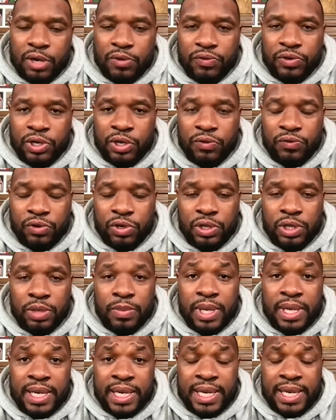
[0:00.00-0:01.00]
that over and over on the
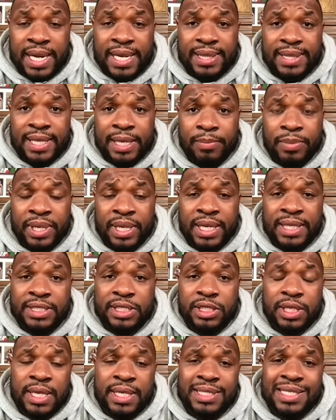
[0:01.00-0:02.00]
Monday night thing, but
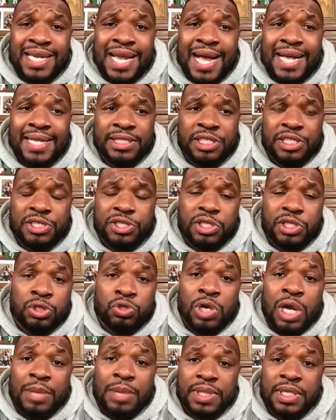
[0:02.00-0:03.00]
it's it's not just the
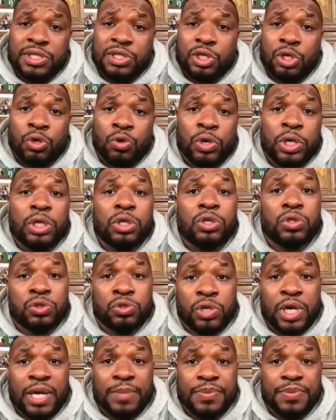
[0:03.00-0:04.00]
drops, it's the critical
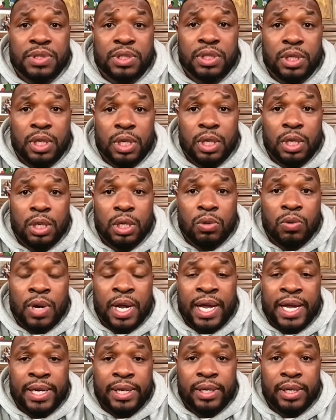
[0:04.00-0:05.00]
drops,
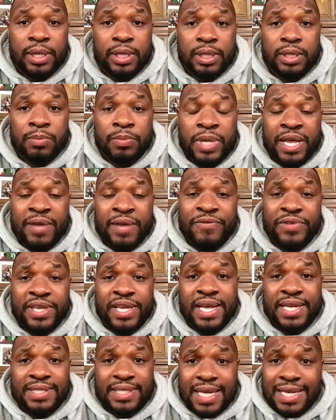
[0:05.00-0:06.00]
right? M
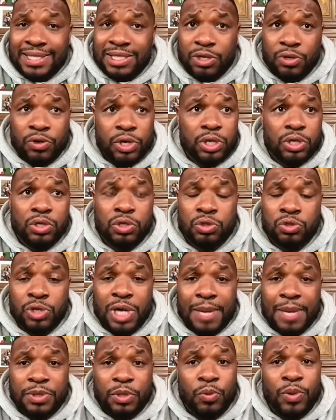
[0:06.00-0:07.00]
V S, that's a critical
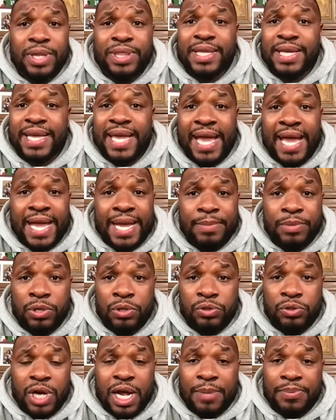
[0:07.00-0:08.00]
drop to win the game.
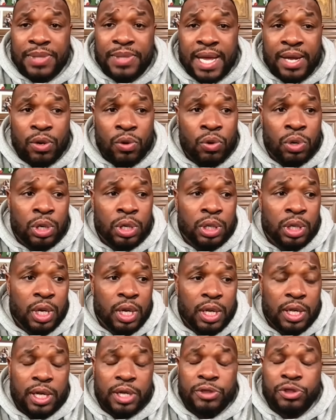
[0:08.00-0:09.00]
You drop that,
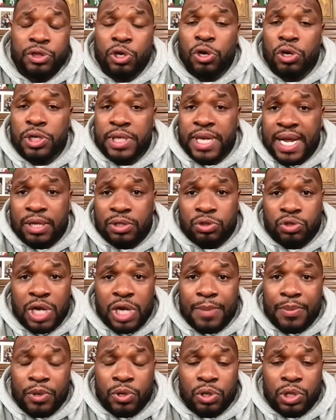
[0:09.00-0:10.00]
or a third down
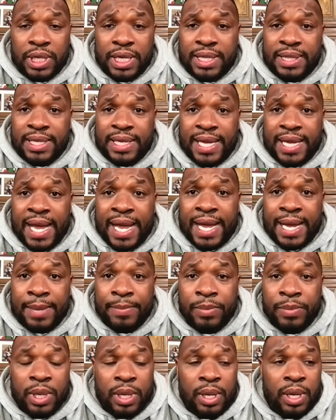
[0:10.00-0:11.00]
drop early in the
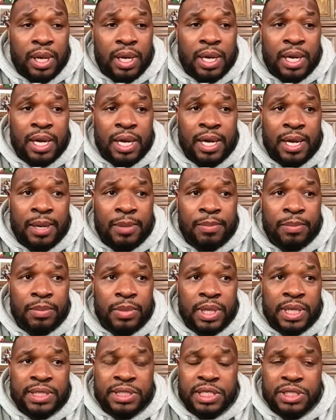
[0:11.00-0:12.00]
game.
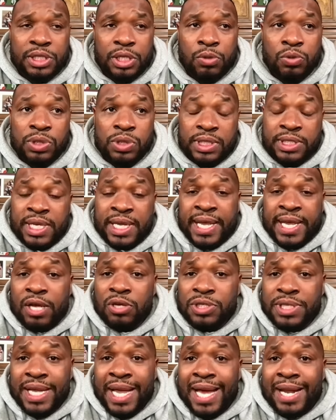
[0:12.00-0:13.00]
Um, it's just it was a
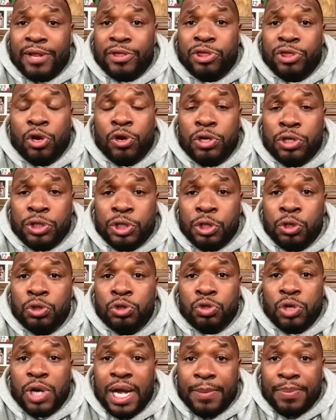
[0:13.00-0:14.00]
Kelce had a third and
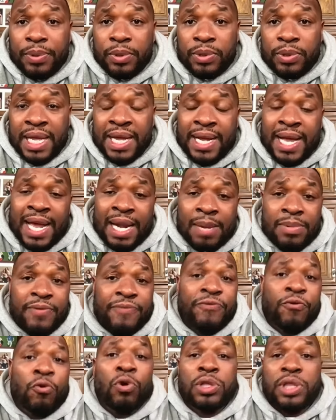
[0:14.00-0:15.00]
two drop that got him
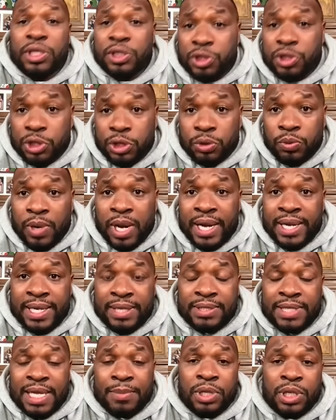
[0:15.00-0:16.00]
to fourth and two, right?
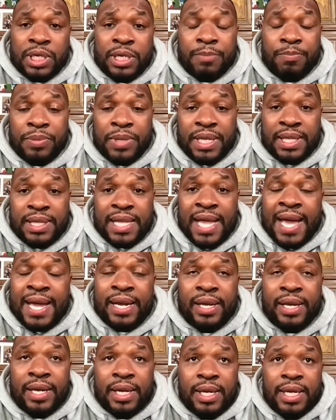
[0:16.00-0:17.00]
And he's able to complete
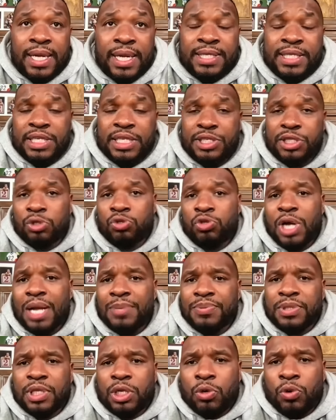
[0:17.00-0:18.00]
that. It's just the
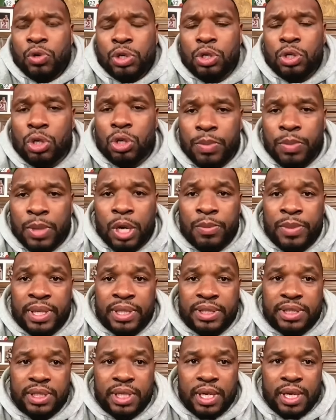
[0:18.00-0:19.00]
drops and the critical
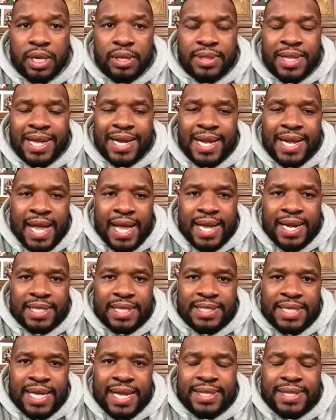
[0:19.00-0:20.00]
moments that
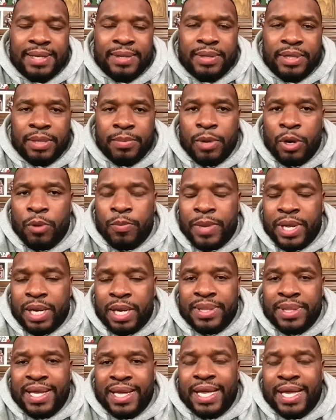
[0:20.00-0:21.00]
kind of take the the
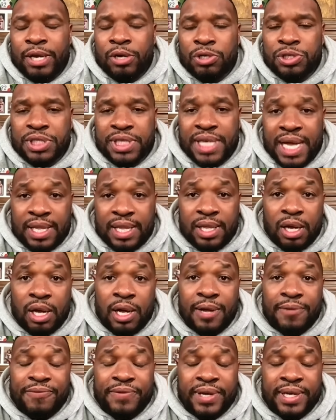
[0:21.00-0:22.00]
momentum and the energy out of the
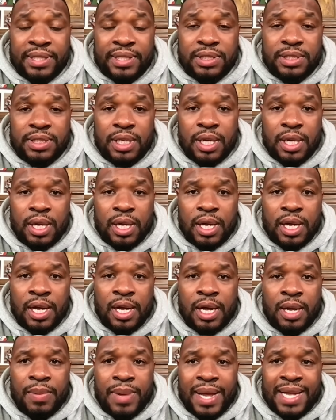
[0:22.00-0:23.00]
offense.
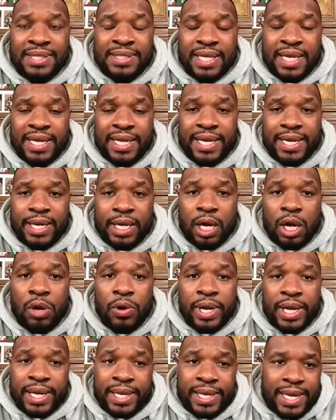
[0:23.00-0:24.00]
Um, as they get
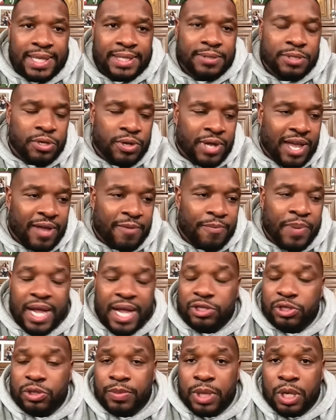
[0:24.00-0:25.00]
going. And yes, you have
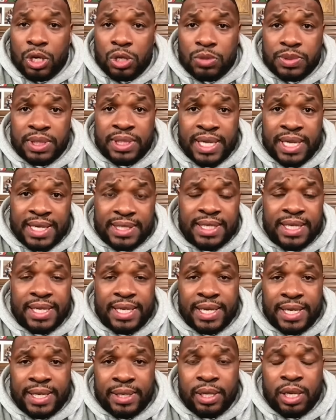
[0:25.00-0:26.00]
Patrick Mahomes, and yes,
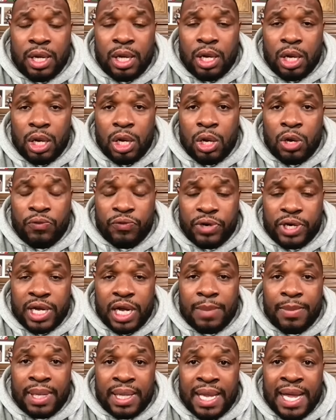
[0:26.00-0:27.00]
he can
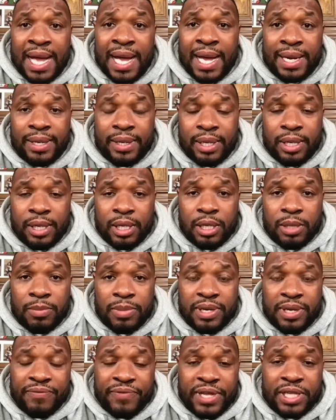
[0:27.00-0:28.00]
overcome a lot,
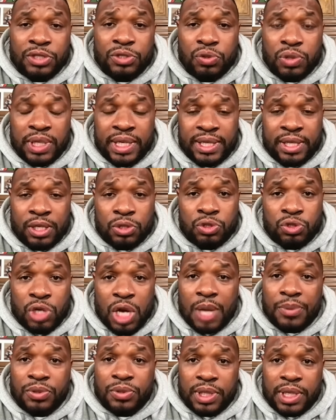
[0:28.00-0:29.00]
but eventually those
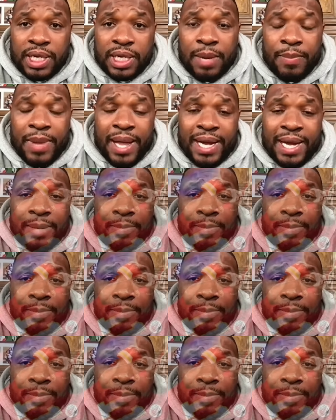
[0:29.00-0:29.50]
drops are going to come